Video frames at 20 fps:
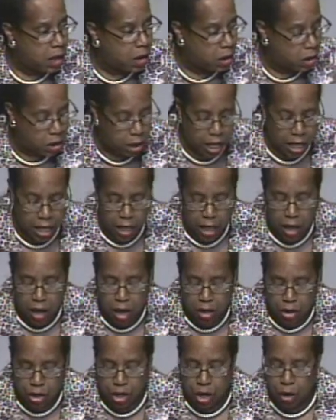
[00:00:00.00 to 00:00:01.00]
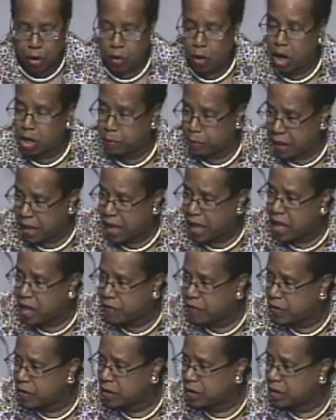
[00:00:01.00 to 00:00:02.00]
on
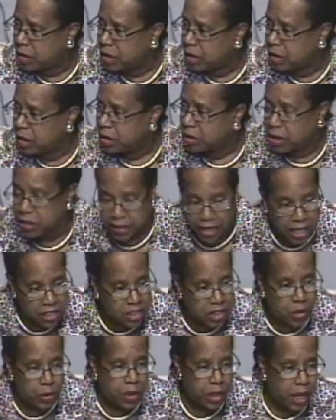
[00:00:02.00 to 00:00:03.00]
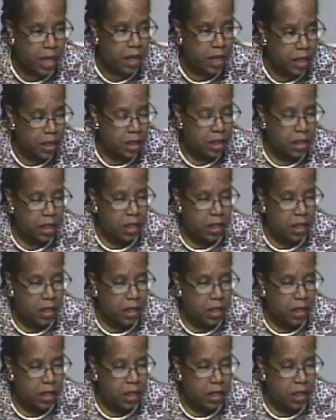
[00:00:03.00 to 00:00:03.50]
behavior, because that's okay,